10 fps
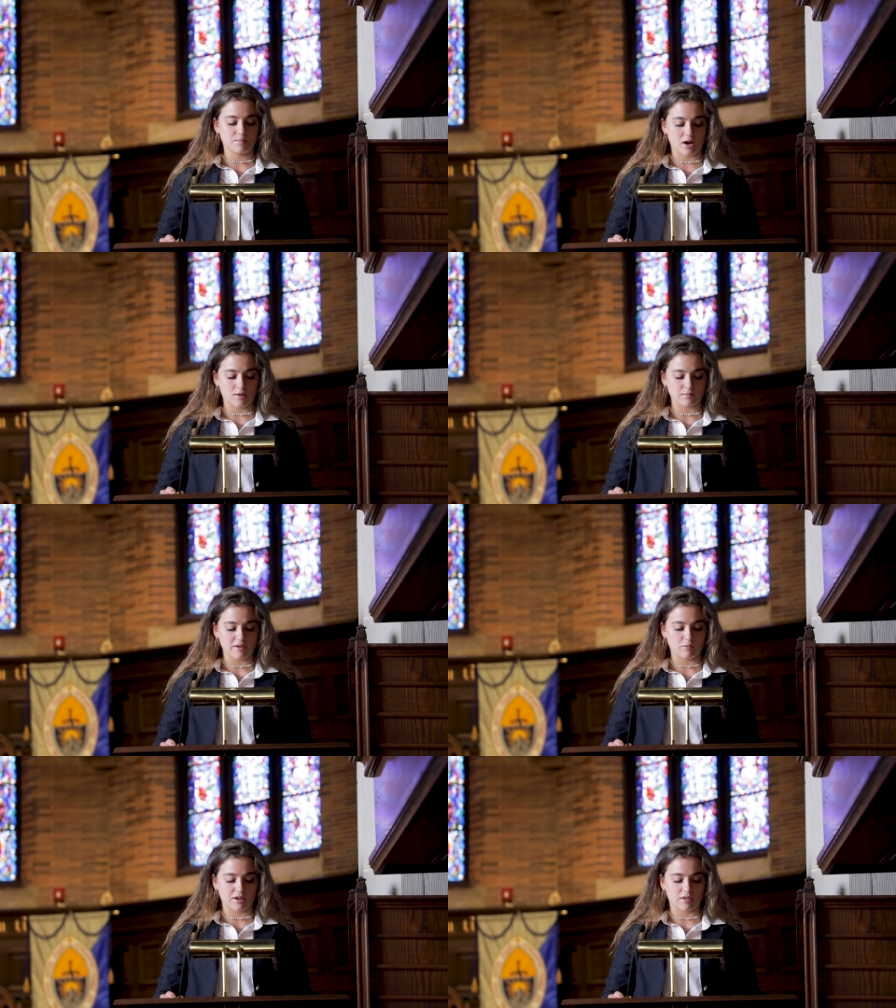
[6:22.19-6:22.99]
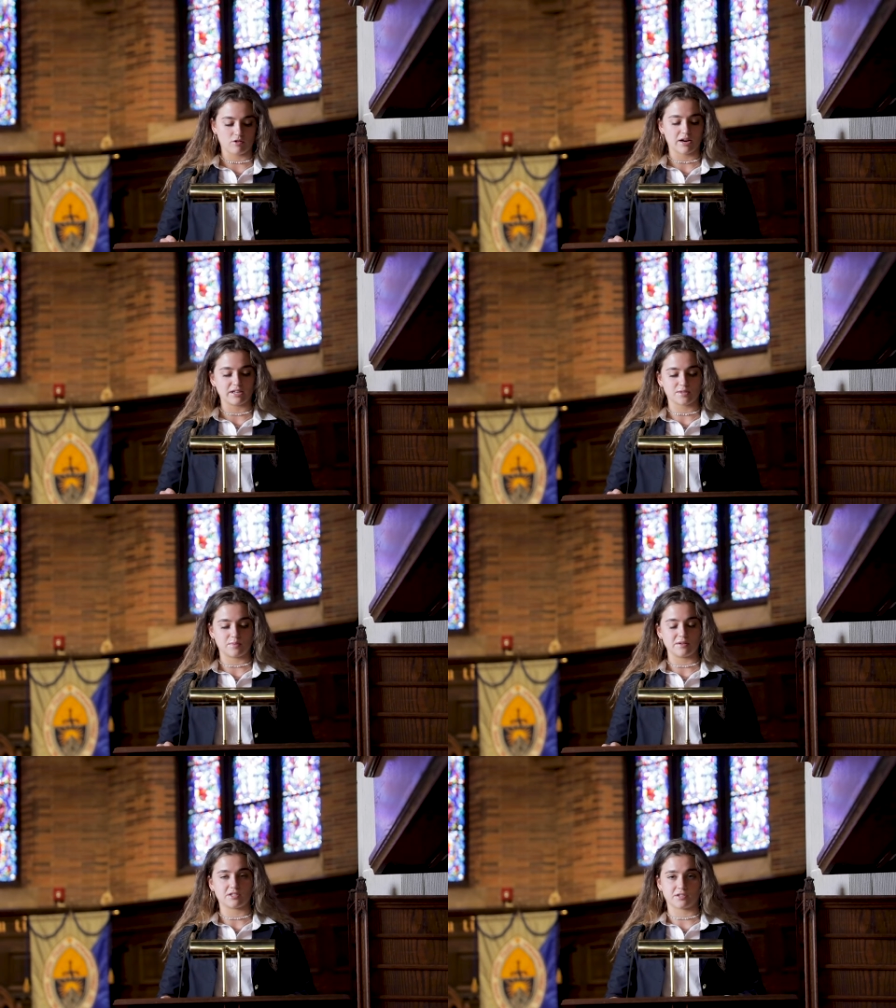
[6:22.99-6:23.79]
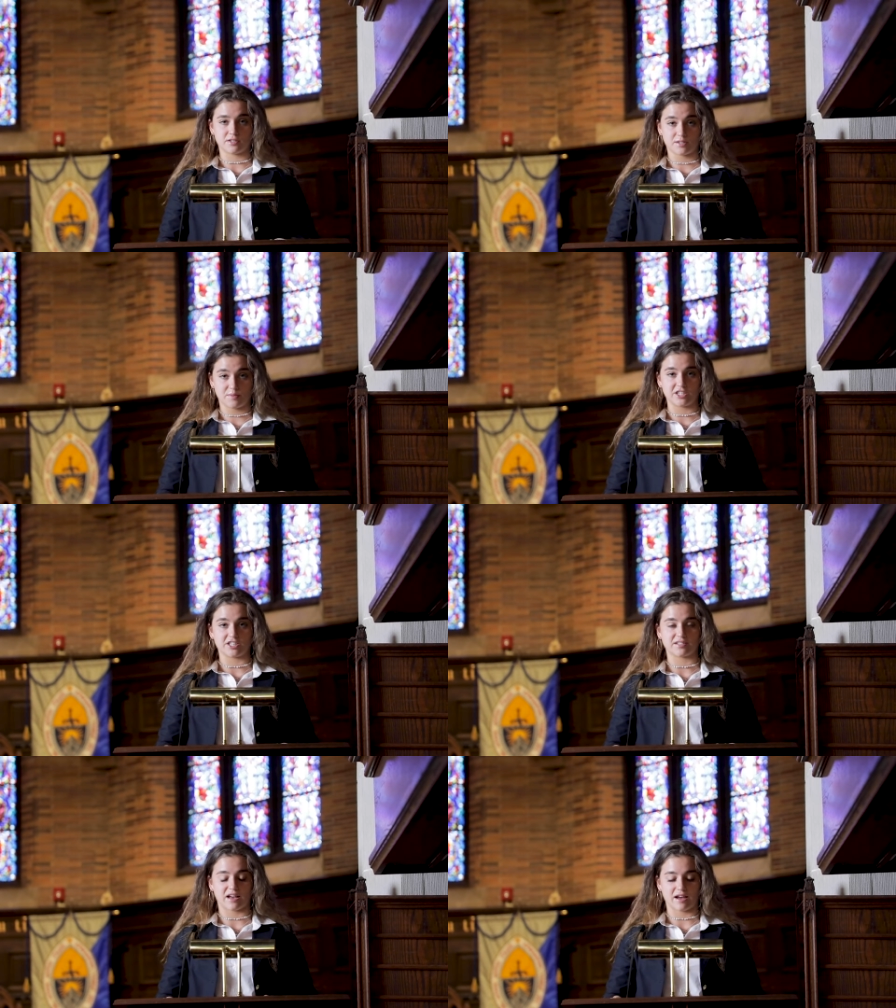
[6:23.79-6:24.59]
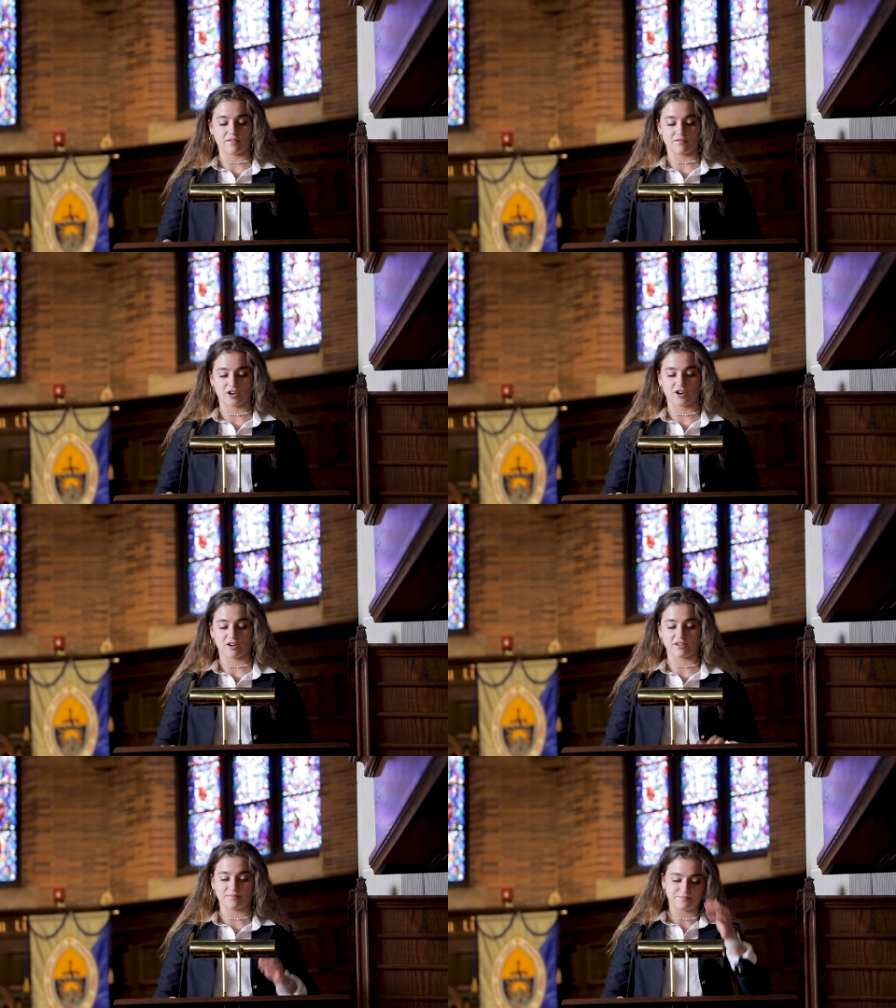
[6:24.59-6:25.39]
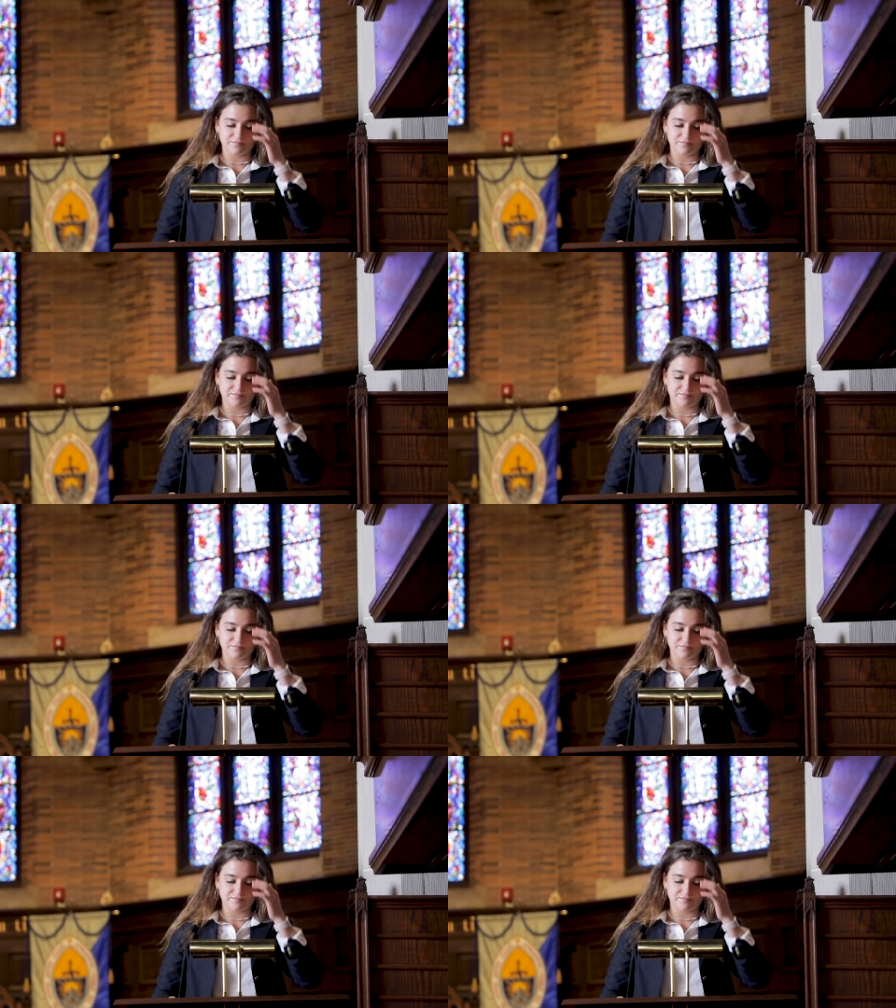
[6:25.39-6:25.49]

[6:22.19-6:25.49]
Baum gave one of the greatest speech, speeches I've ever heard.